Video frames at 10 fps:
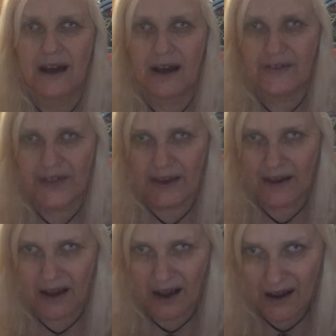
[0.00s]
"Are they
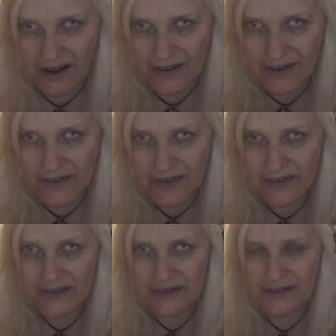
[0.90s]
ours?"
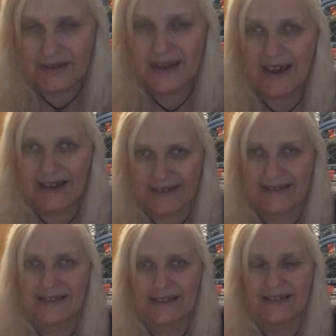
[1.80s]

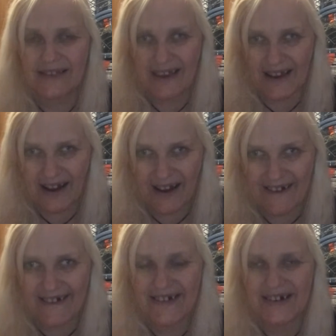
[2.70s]
"Yes, they
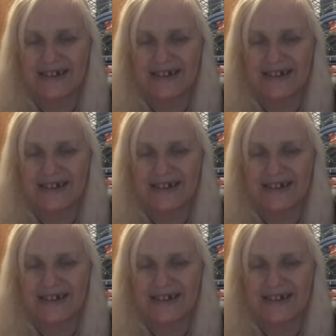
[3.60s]
are.